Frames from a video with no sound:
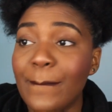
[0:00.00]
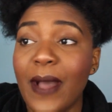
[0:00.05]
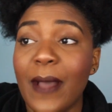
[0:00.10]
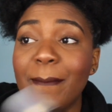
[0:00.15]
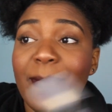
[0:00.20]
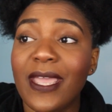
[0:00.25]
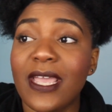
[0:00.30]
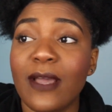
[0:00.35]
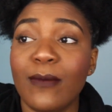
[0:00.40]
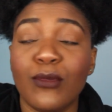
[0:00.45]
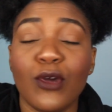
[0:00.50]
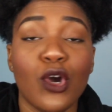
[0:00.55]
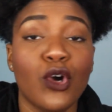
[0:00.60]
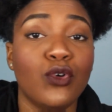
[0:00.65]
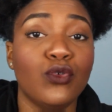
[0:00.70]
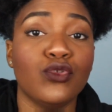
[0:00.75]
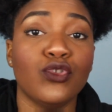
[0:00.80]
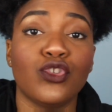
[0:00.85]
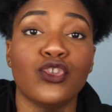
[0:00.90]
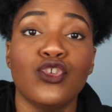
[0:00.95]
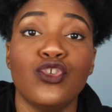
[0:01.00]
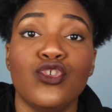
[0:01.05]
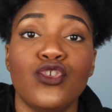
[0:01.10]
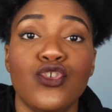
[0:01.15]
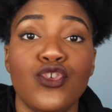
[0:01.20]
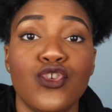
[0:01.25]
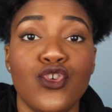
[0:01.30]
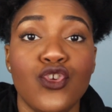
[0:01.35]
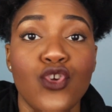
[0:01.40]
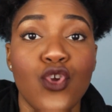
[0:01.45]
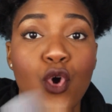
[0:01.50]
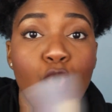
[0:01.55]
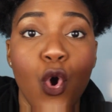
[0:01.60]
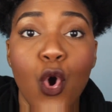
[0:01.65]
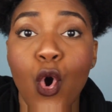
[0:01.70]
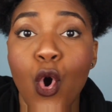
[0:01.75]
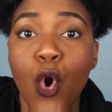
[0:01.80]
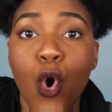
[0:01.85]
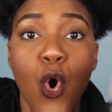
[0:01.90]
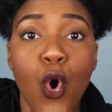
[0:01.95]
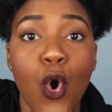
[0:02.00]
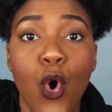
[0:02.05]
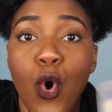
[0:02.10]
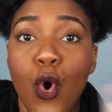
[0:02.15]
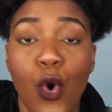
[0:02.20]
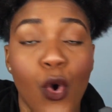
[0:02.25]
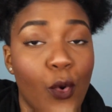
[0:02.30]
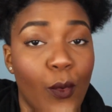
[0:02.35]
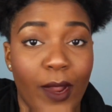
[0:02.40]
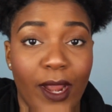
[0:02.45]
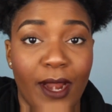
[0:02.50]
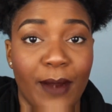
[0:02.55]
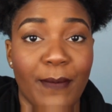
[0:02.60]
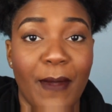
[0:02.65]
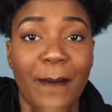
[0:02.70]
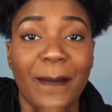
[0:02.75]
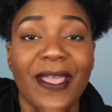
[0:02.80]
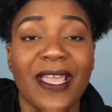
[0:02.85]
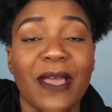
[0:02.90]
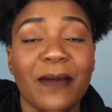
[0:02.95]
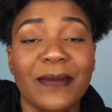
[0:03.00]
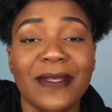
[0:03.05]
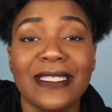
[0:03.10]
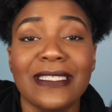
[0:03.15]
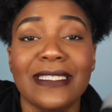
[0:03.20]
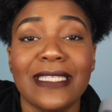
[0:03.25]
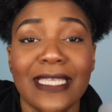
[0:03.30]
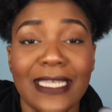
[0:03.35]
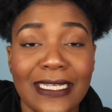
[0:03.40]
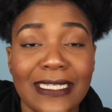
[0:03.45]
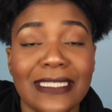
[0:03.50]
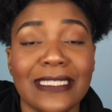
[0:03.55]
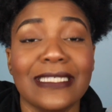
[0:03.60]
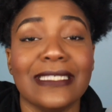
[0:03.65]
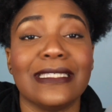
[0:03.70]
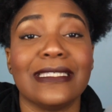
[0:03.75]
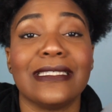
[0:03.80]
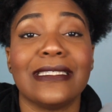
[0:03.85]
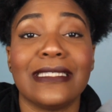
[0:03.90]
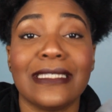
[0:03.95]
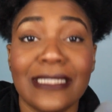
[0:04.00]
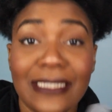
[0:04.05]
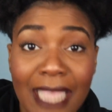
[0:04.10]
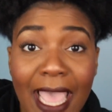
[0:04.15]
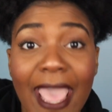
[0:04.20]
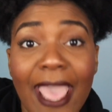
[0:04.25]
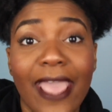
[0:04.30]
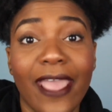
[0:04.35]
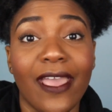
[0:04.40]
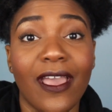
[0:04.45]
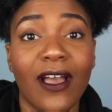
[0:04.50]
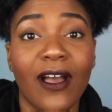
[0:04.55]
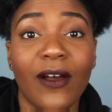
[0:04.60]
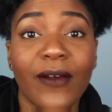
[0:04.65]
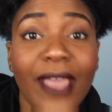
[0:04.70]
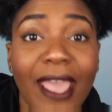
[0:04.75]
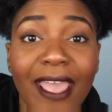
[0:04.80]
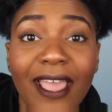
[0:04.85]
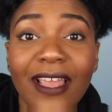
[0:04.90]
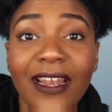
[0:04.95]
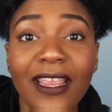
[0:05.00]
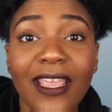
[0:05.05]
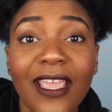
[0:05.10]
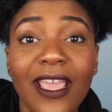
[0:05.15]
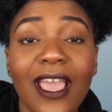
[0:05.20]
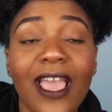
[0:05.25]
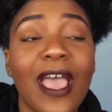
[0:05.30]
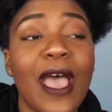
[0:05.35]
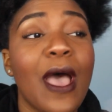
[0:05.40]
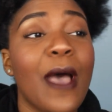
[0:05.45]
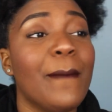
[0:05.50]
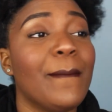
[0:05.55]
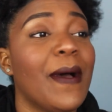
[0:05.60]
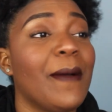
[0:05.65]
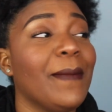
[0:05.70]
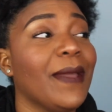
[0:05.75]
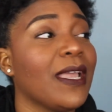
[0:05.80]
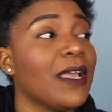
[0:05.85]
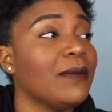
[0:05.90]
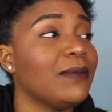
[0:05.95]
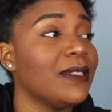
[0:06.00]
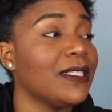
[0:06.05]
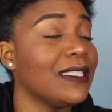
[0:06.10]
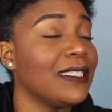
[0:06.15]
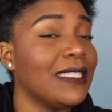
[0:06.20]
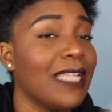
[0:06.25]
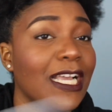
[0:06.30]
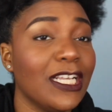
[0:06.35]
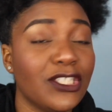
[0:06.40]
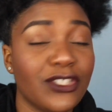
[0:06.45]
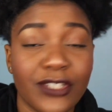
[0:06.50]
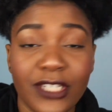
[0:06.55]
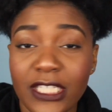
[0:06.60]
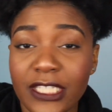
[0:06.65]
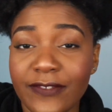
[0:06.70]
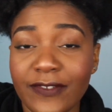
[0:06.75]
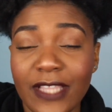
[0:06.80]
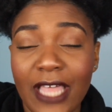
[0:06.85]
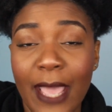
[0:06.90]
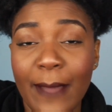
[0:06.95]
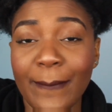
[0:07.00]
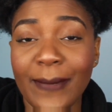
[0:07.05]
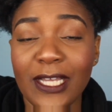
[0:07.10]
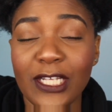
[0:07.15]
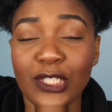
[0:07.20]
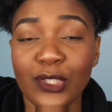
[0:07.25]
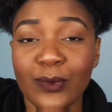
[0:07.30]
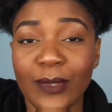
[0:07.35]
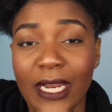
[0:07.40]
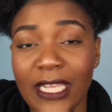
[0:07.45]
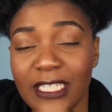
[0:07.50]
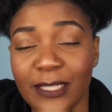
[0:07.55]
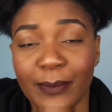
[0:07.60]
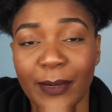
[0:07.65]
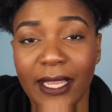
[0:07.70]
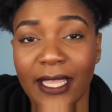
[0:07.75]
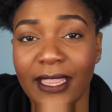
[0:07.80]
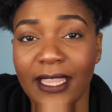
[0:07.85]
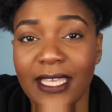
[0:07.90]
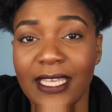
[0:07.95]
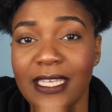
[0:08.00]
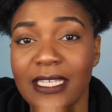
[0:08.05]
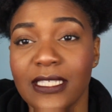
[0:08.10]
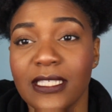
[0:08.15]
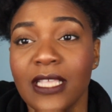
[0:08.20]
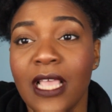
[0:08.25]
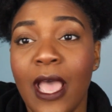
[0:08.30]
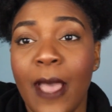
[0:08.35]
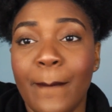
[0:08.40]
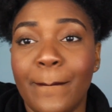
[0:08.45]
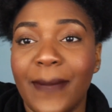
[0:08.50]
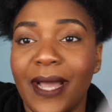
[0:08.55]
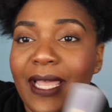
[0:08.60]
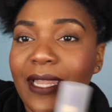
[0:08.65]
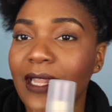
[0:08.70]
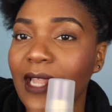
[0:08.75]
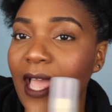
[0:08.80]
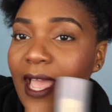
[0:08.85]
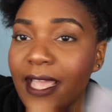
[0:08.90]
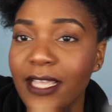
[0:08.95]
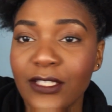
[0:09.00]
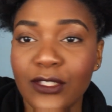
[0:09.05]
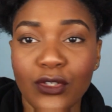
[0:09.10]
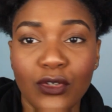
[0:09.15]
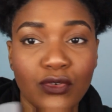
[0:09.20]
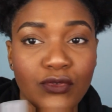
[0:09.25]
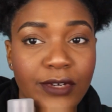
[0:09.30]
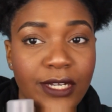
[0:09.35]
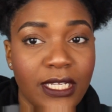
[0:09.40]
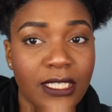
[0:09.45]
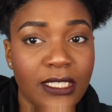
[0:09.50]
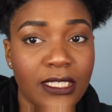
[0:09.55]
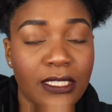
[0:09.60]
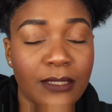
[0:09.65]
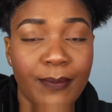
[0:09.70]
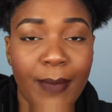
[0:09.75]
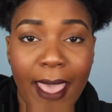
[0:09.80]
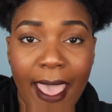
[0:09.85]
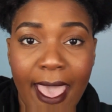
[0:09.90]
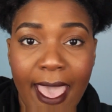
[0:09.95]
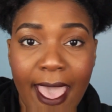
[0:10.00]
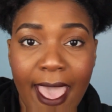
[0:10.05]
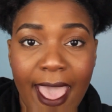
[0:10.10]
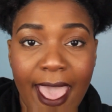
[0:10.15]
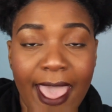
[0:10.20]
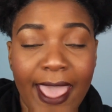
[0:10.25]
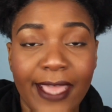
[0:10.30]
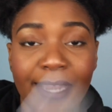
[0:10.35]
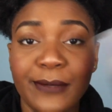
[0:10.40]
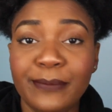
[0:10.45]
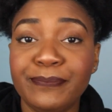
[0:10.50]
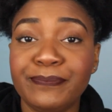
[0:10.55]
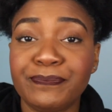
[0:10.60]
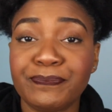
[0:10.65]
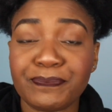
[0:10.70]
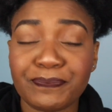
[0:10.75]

my makeup goes nowhere. My makeup is here to stay. Okay, honey? My makeup does not transfer that much when I spray this. My lines don't crease as bad.